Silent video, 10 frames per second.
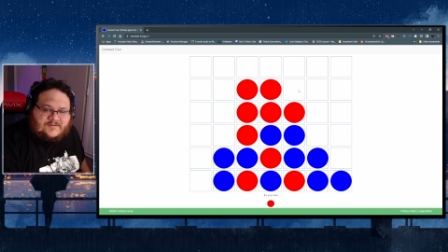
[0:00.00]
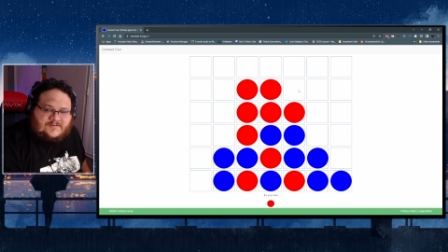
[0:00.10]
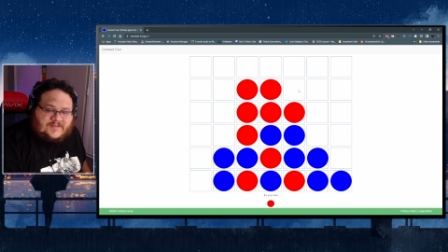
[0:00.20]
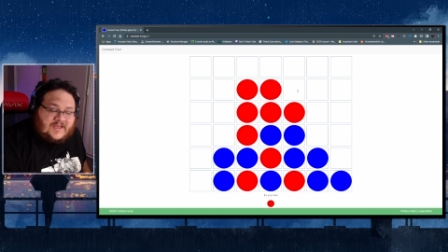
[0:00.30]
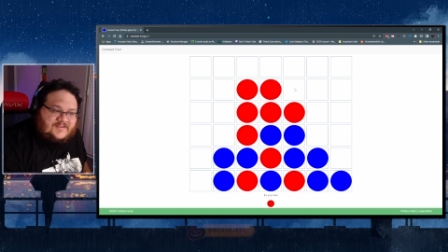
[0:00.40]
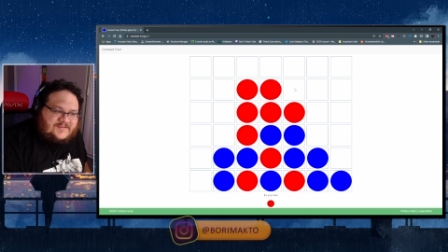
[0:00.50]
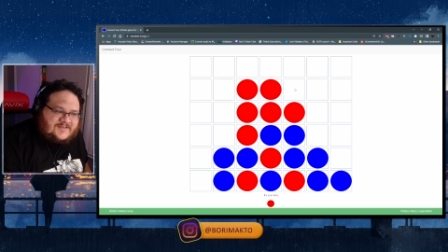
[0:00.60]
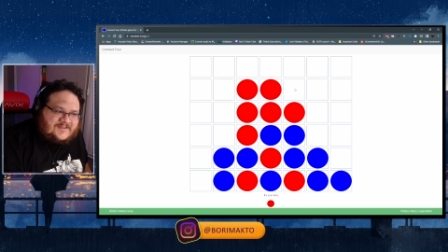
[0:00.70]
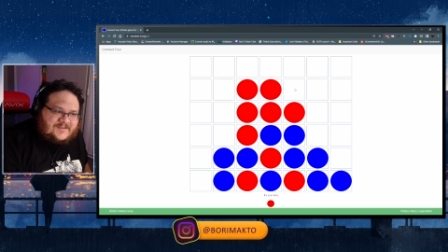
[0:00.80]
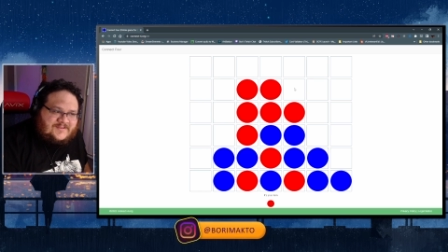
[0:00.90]
Yes.
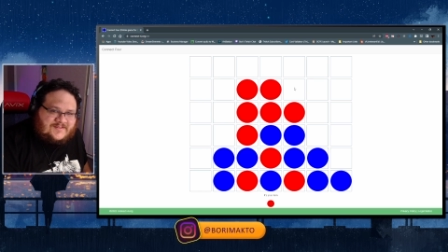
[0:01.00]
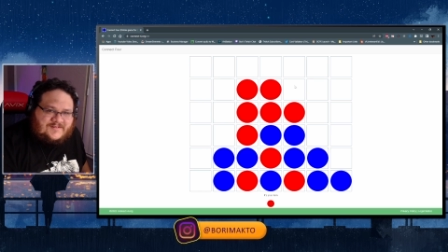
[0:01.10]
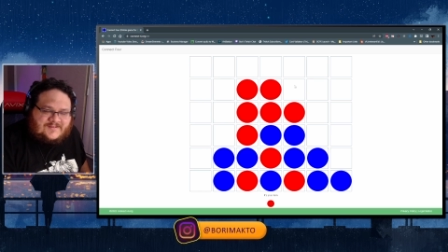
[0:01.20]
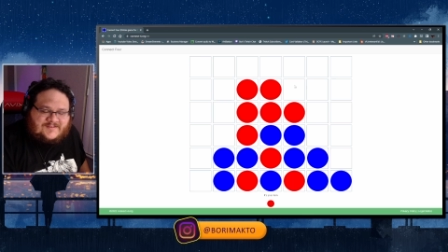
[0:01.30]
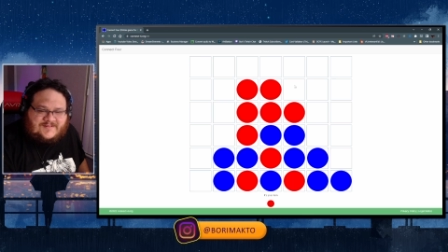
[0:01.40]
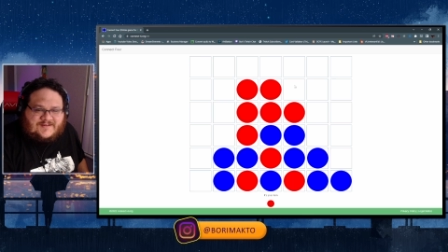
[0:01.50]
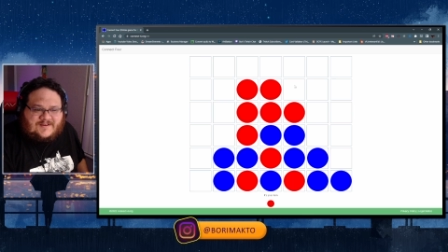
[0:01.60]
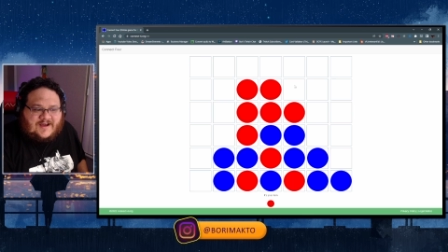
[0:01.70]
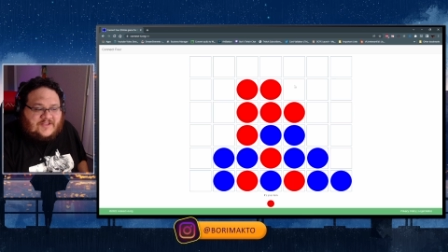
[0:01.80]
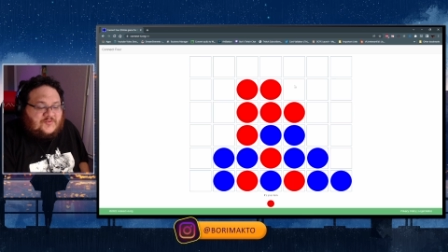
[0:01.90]

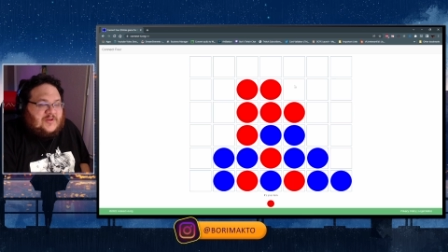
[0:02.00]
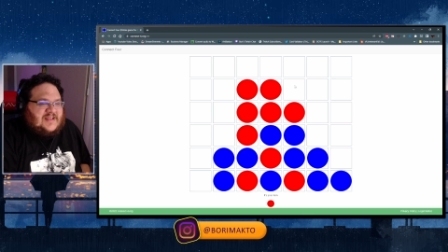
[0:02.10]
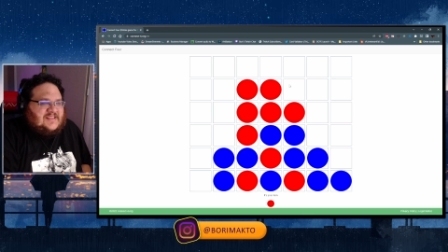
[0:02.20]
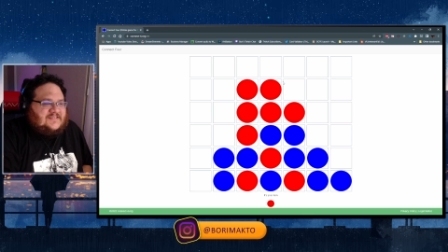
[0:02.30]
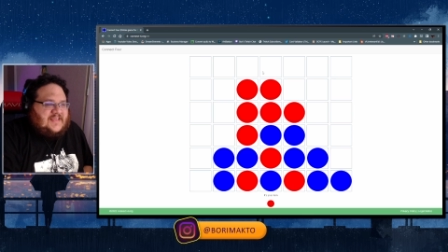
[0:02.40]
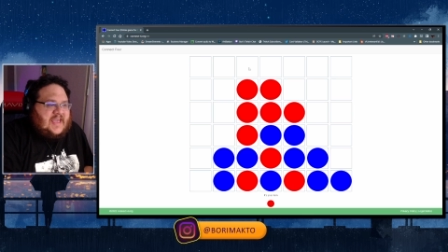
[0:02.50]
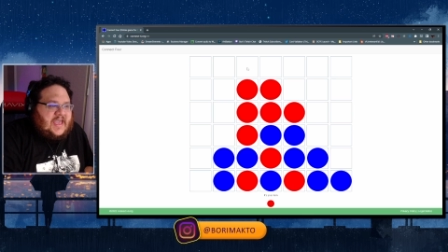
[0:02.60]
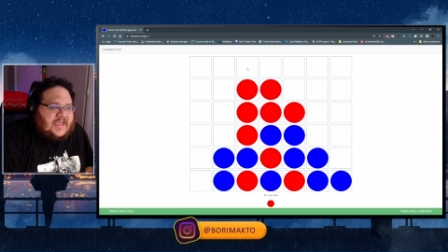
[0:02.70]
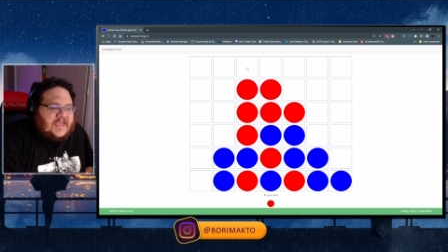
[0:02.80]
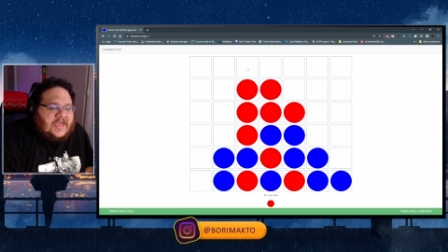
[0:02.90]
I just want to
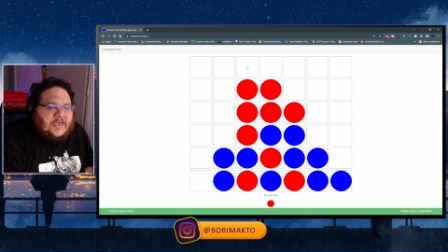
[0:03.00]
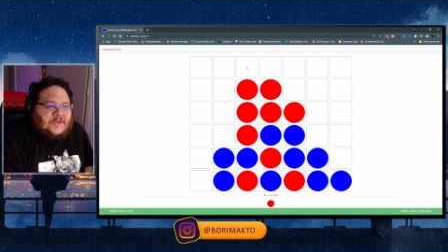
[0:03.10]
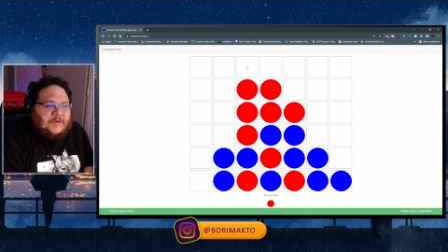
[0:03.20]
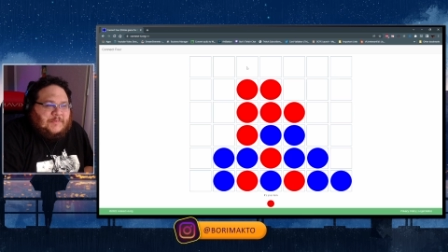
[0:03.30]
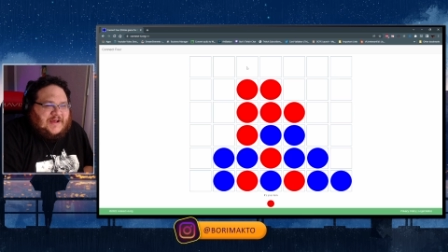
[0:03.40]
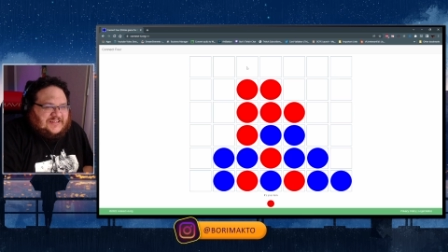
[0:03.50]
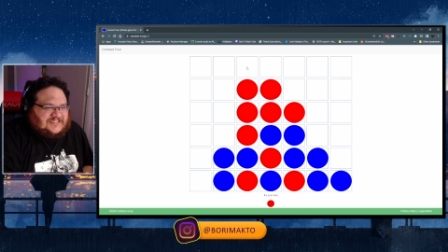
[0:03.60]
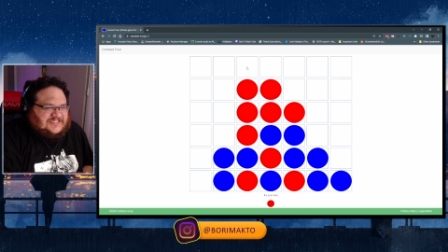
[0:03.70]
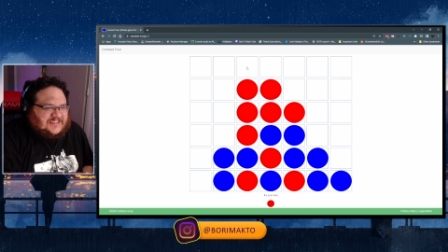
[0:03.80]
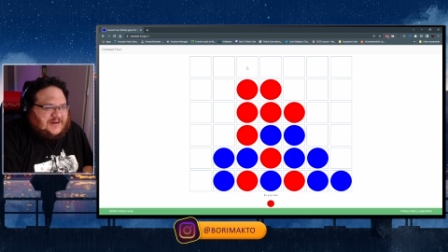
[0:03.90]
say, you better
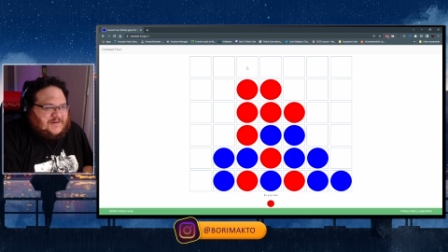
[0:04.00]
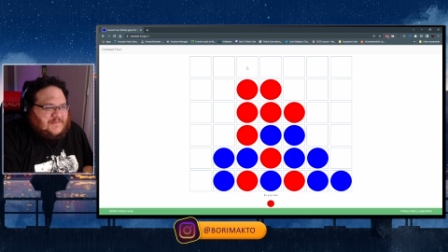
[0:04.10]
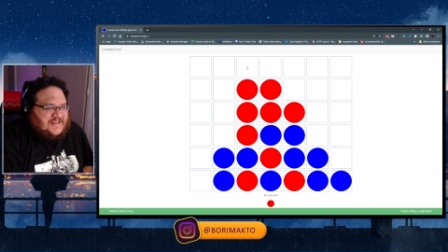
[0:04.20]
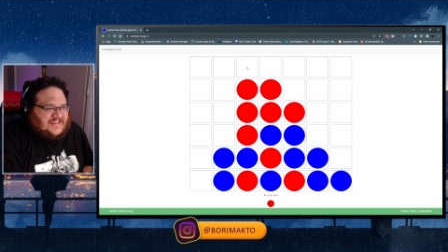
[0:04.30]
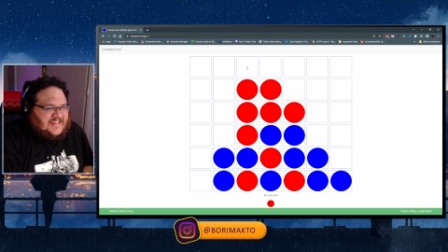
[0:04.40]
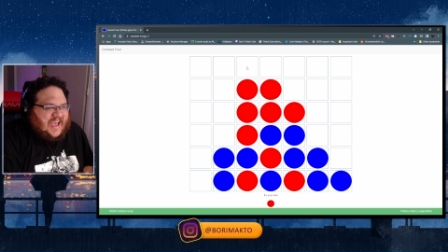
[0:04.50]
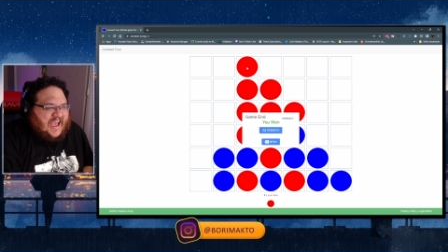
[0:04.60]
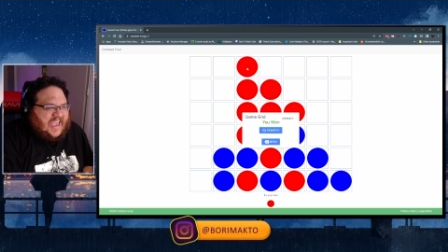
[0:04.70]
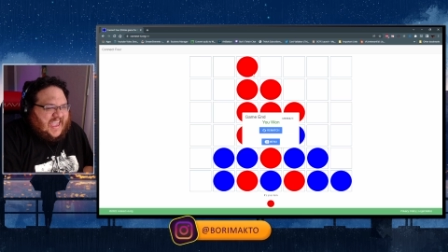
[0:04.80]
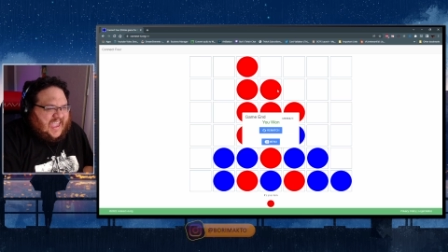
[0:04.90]
start renting that
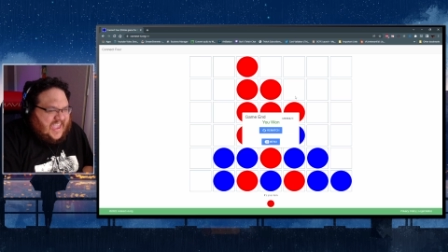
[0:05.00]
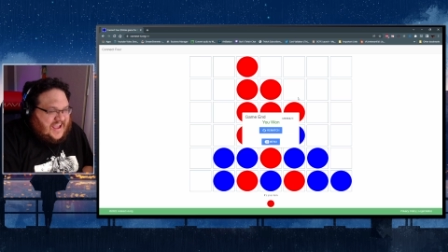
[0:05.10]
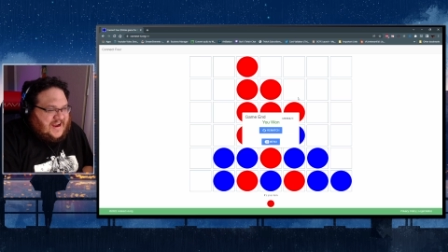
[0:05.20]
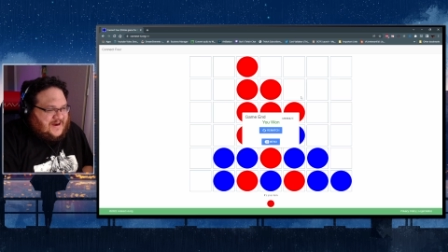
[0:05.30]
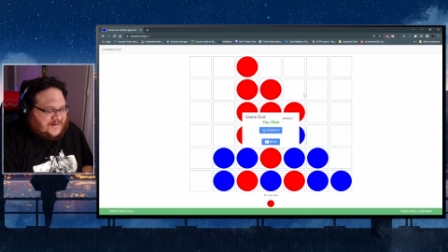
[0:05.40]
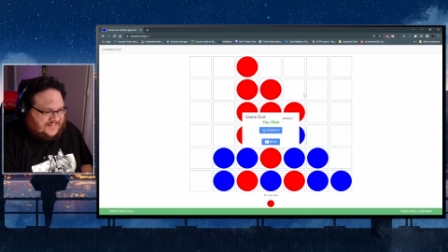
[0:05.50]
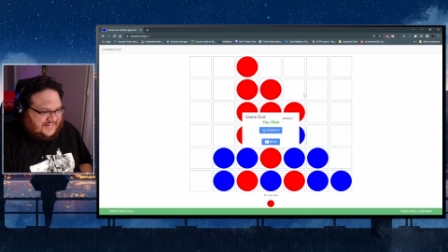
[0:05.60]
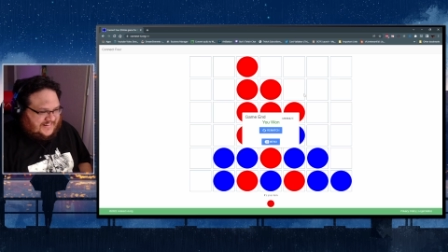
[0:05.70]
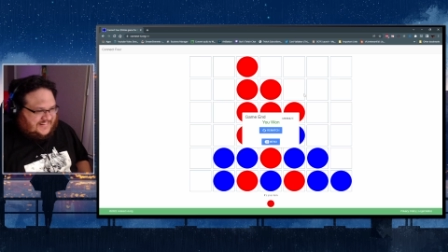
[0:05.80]
hair.